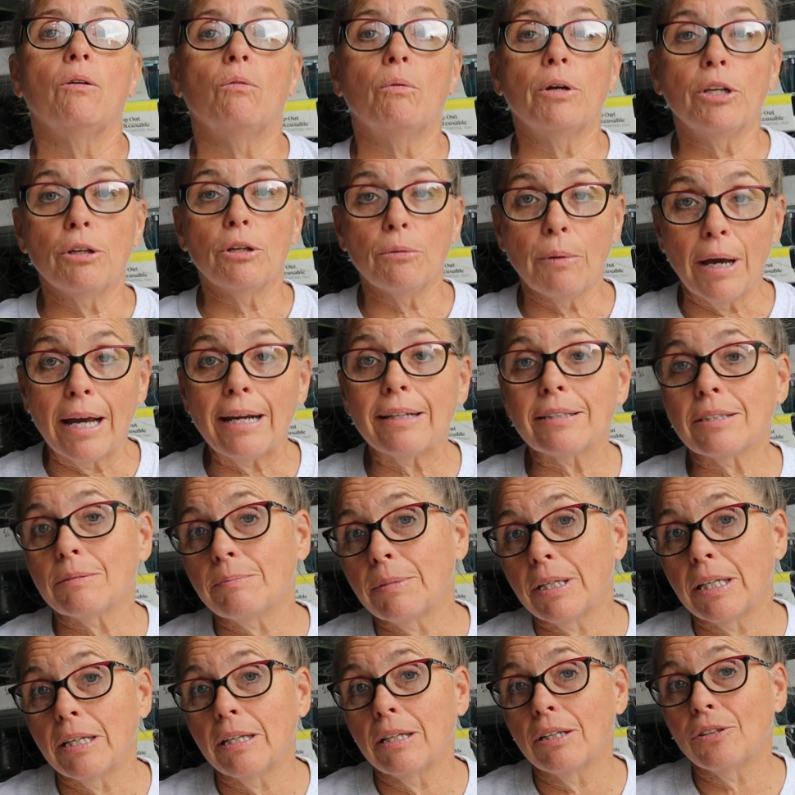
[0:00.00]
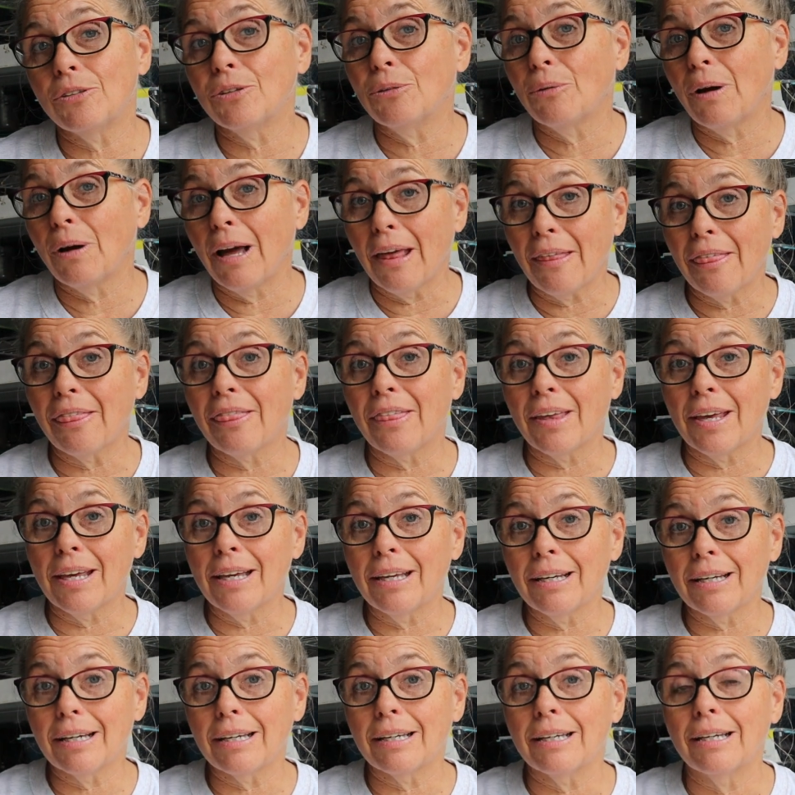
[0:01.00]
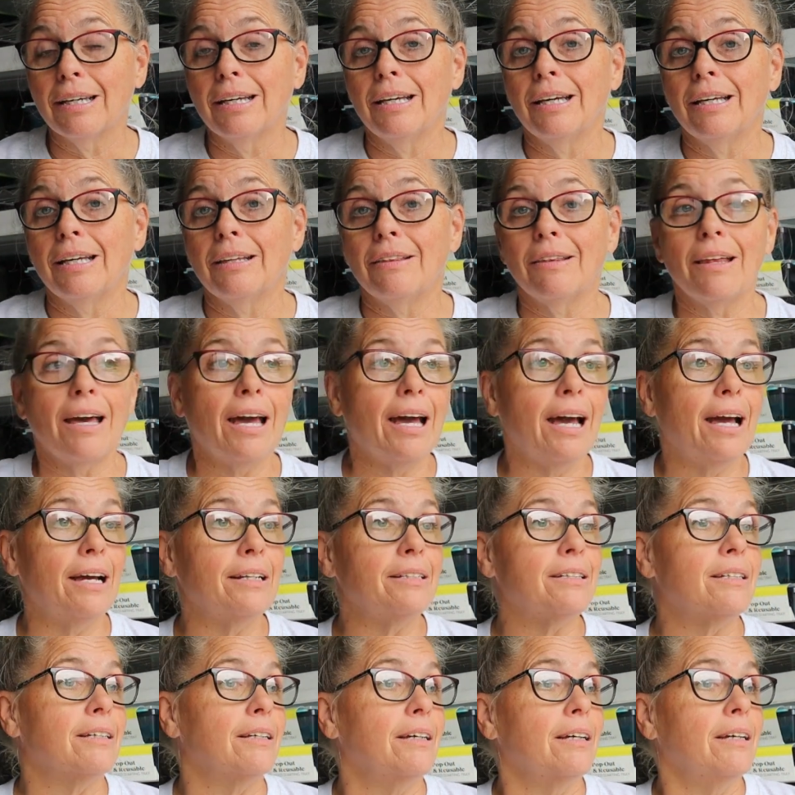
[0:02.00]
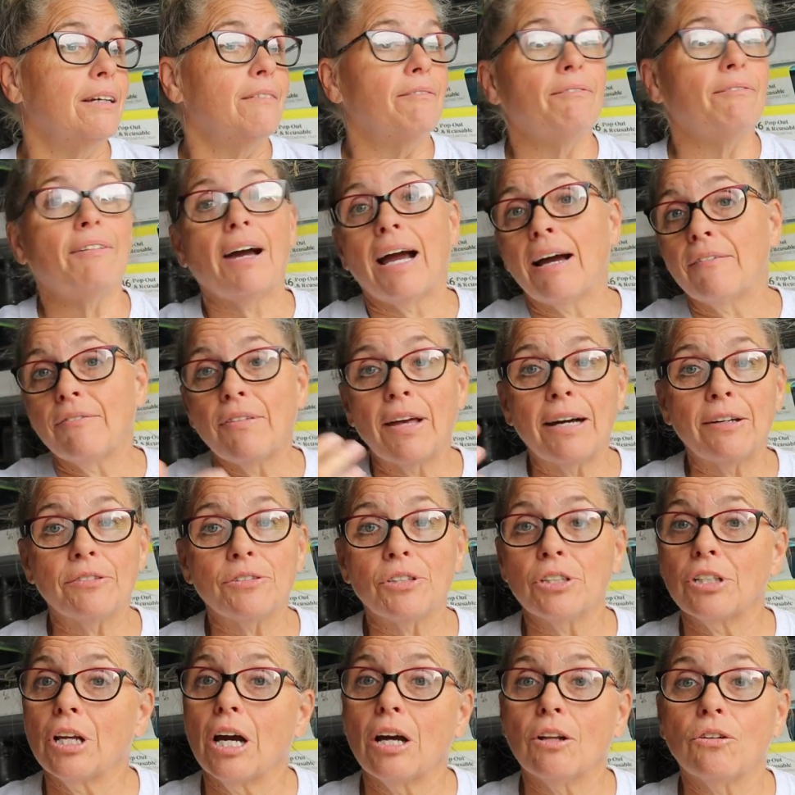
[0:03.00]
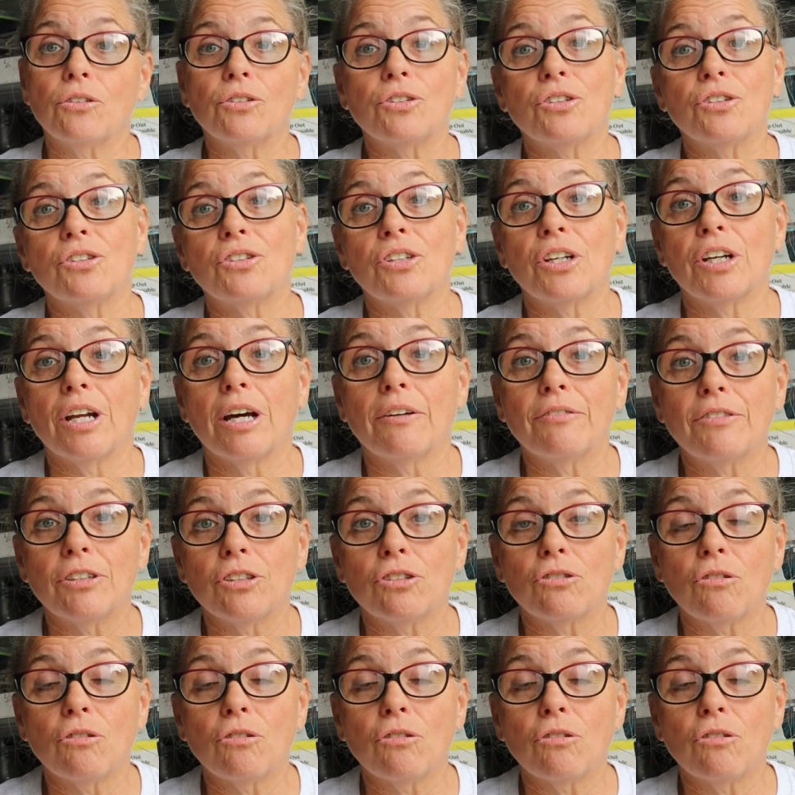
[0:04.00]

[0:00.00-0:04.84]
when you ask me, do I think that $5,000 is enough to